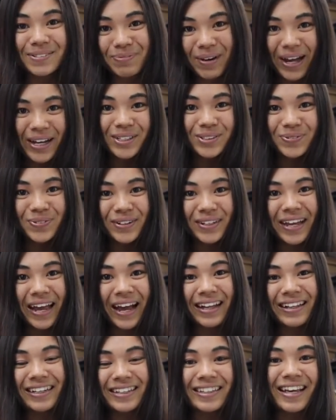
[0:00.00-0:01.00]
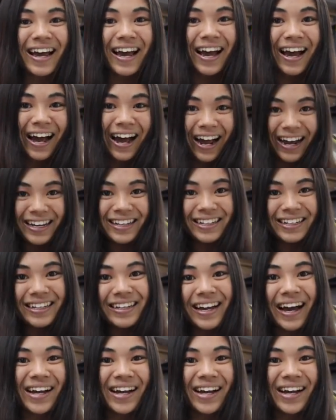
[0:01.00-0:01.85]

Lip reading: miles per gallon, i.e.